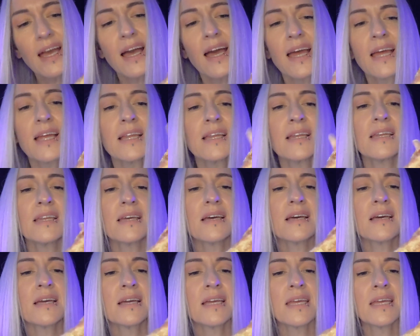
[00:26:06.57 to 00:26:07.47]
And
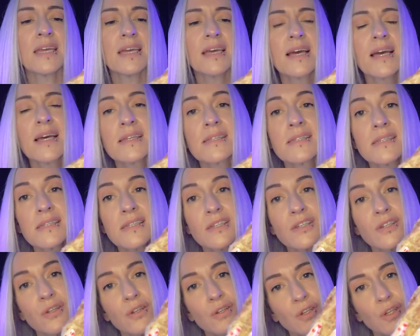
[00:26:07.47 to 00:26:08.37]
I
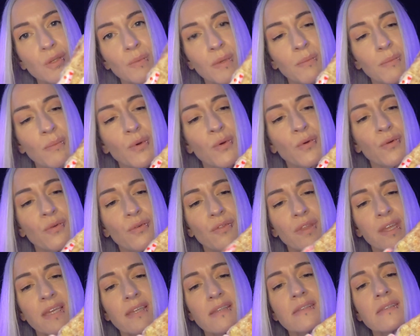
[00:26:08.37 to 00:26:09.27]
asked to be bought
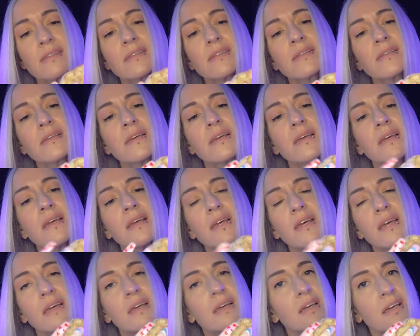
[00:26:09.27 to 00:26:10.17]
this
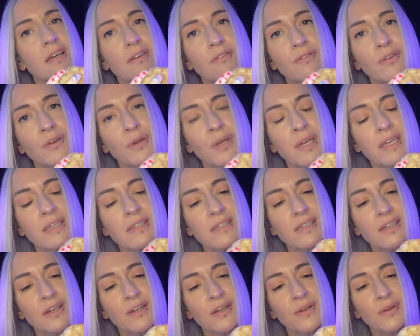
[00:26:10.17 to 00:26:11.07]
a few years
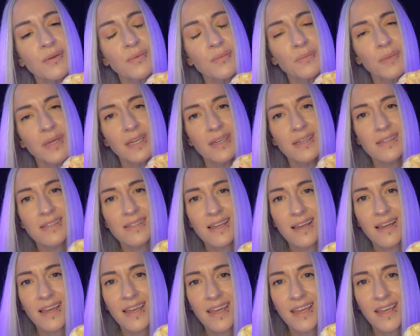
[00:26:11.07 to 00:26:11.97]
ago because
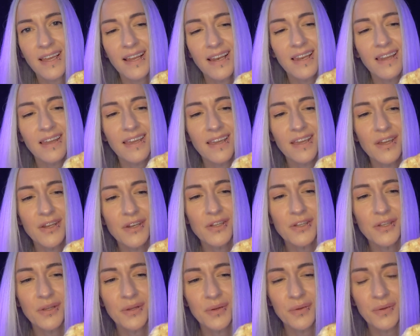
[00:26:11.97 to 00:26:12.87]
I like to